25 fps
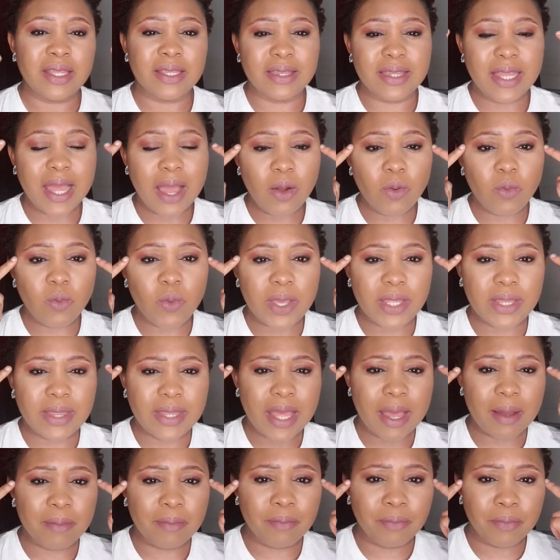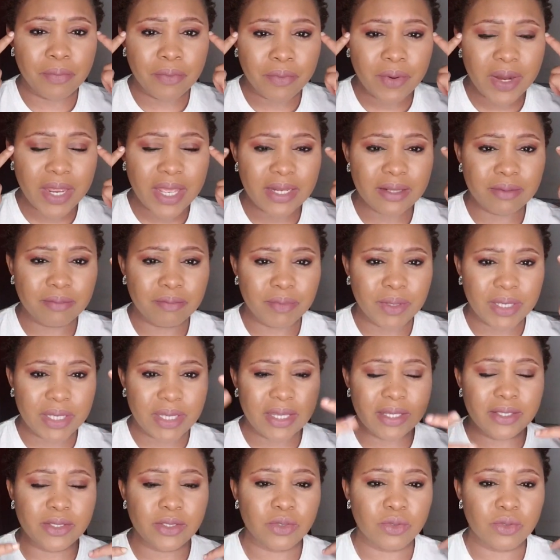That way their brain begin